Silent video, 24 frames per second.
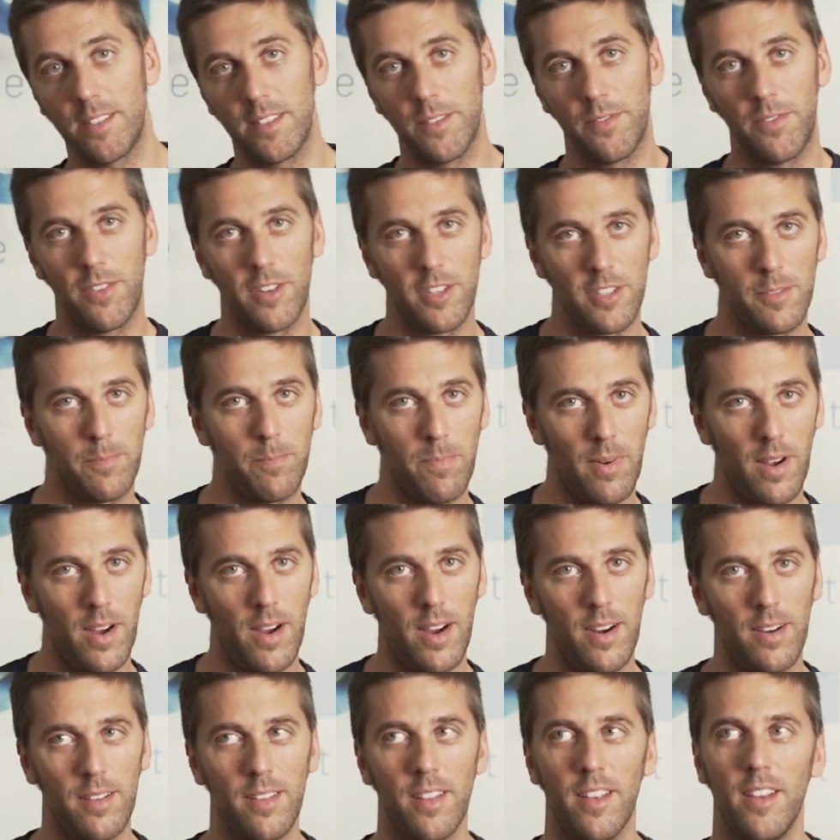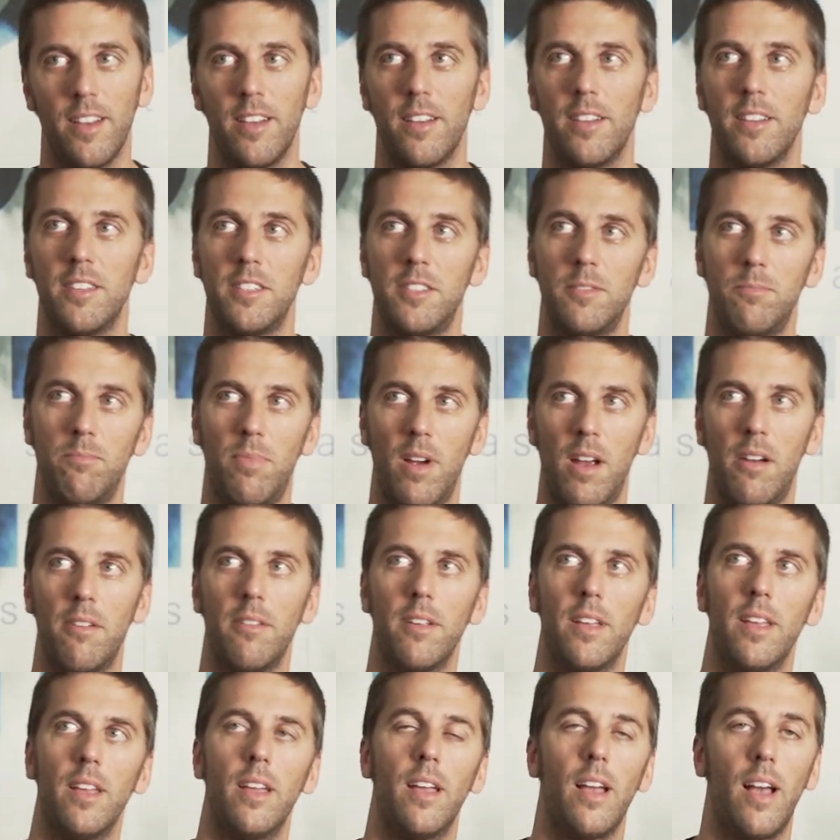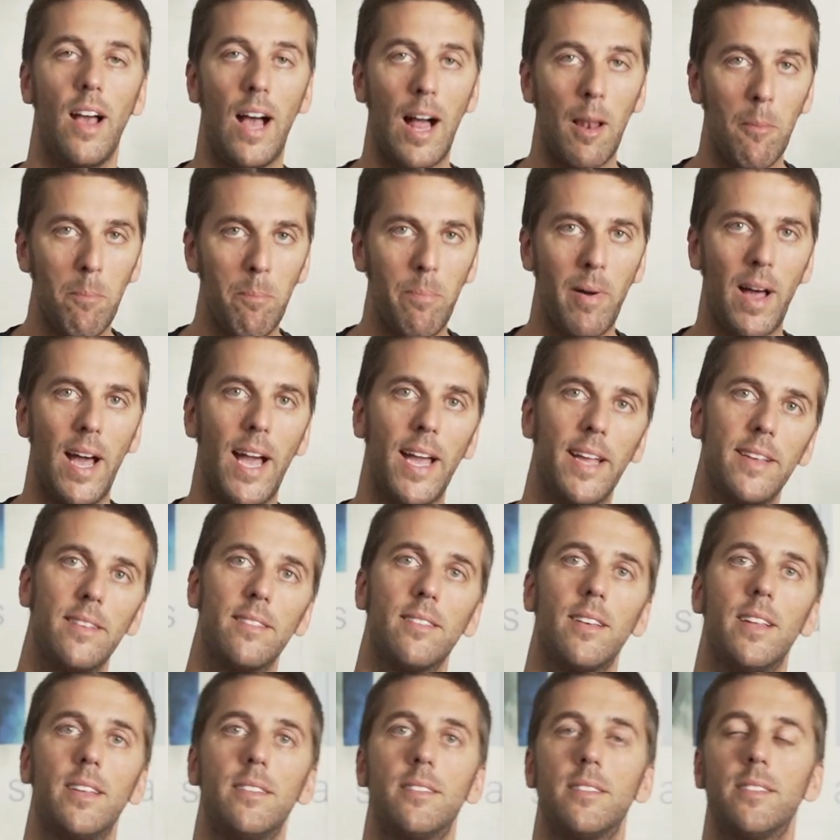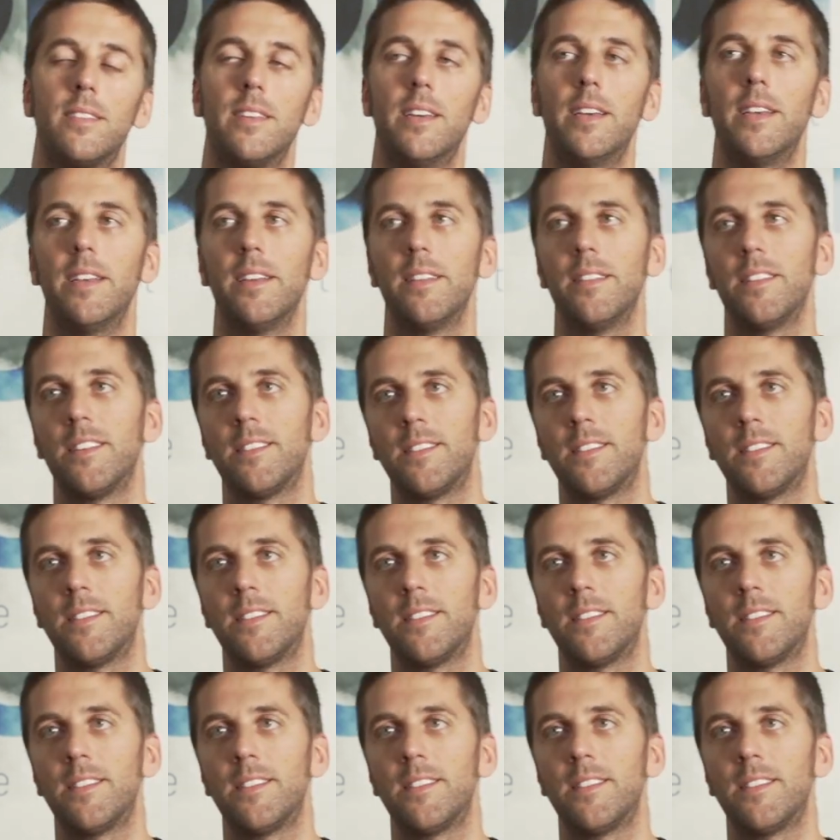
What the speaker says: The first part, it's very alpine, let's say.